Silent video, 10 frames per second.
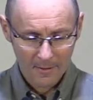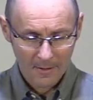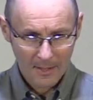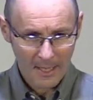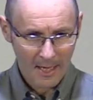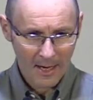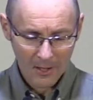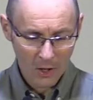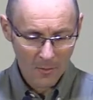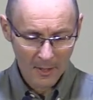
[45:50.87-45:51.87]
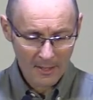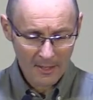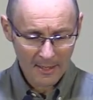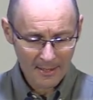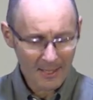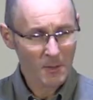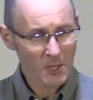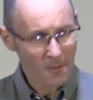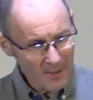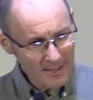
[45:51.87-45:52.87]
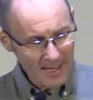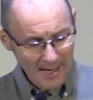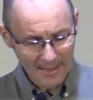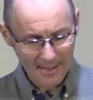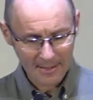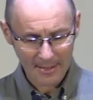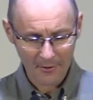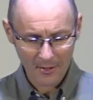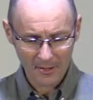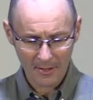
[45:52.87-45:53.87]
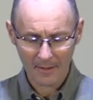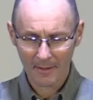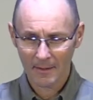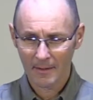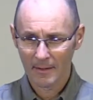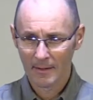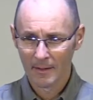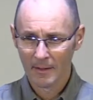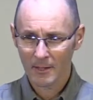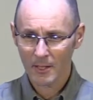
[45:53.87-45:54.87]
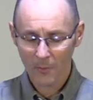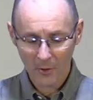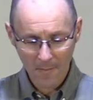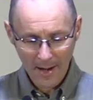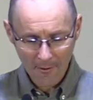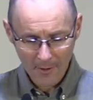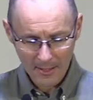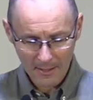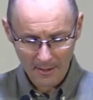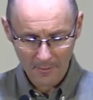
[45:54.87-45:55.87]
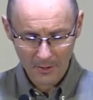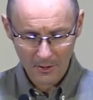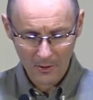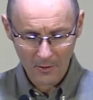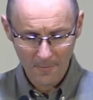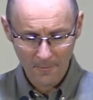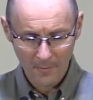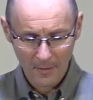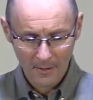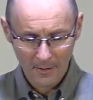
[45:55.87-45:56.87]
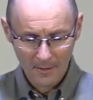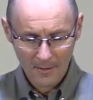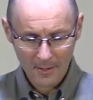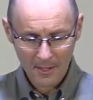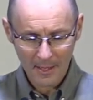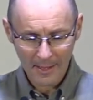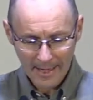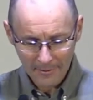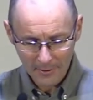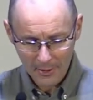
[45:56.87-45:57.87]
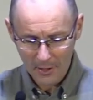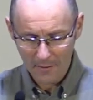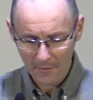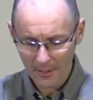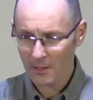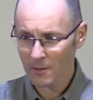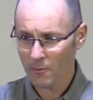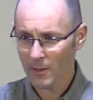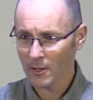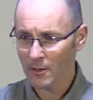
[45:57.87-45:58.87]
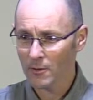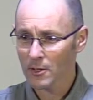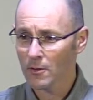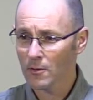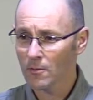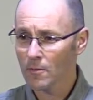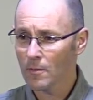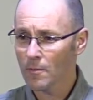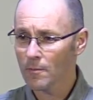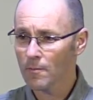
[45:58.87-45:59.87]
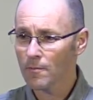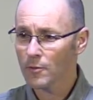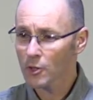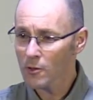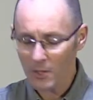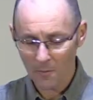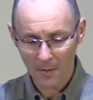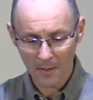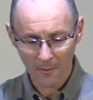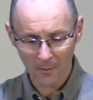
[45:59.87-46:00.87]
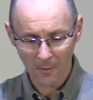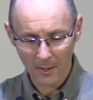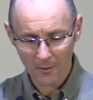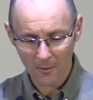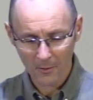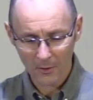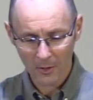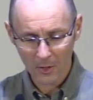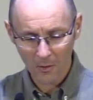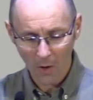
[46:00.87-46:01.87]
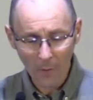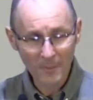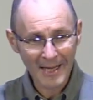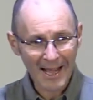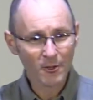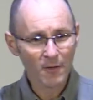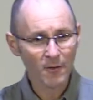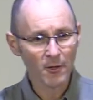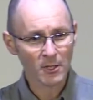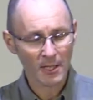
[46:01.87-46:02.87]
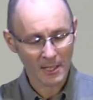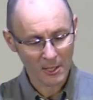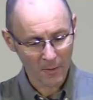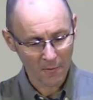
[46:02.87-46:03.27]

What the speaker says: See, our human instinct is to protect ourselves, isn't it? To put the barriers up, to select the service we do, to choose the people we talk to opt out of those things we